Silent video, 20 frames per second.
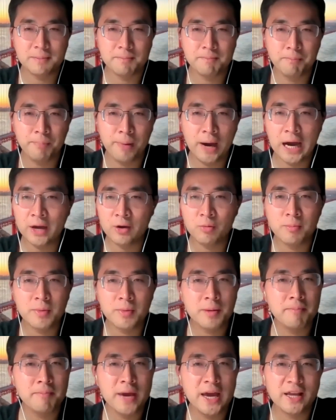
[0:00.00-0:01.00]

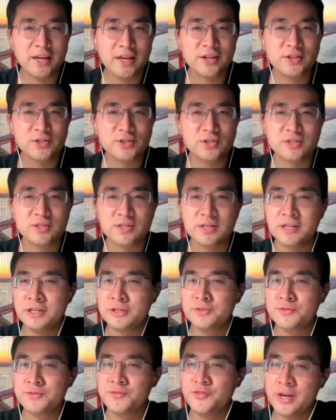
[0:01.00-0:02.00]
biomimetics is
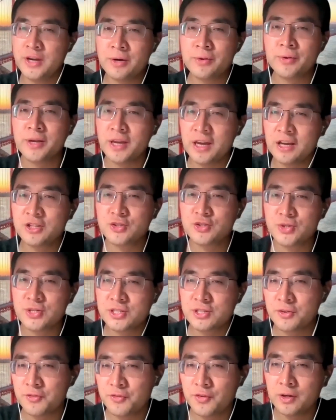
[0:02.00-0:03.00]
very
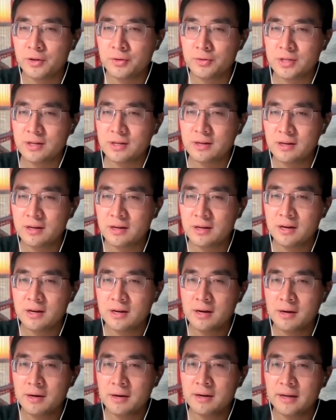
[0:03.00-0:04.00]
interesting field.
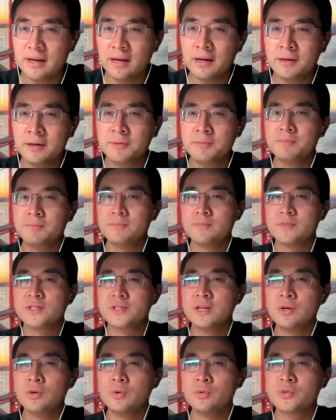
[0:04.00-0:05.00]

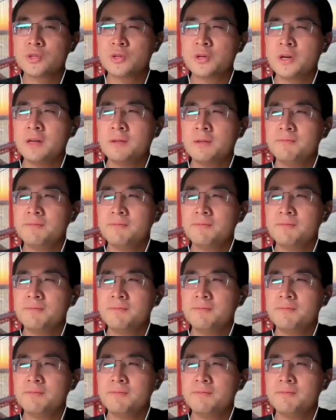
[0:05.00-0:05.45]
So there are